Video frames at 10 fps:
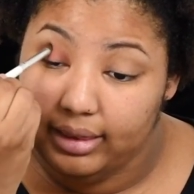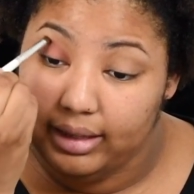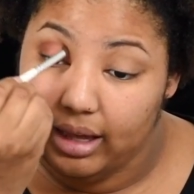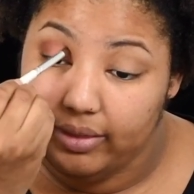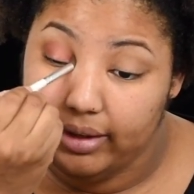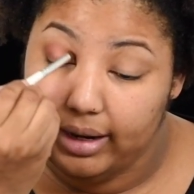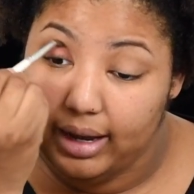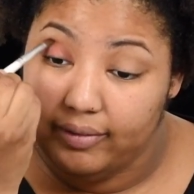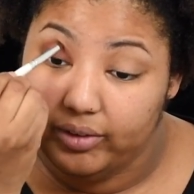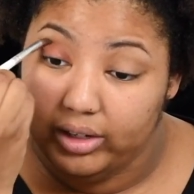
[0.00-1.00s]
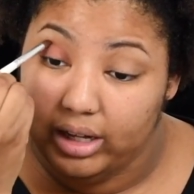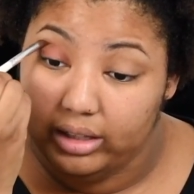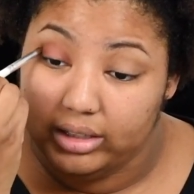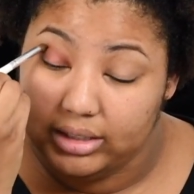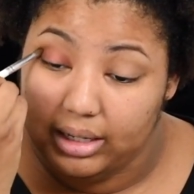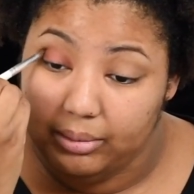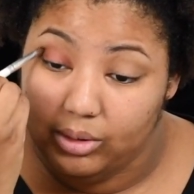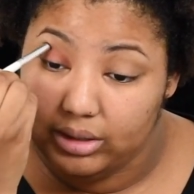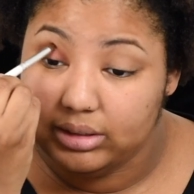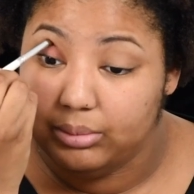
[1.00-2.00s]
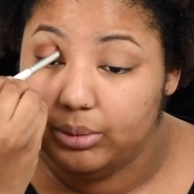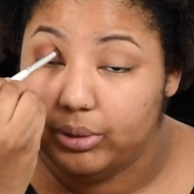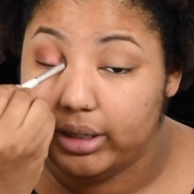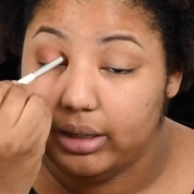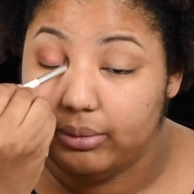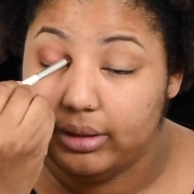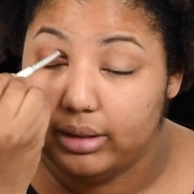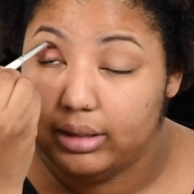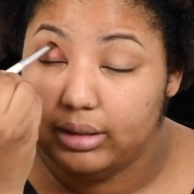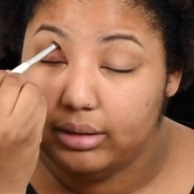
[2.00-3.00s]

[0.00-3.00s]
now that I have the colors that I'm going to be working with.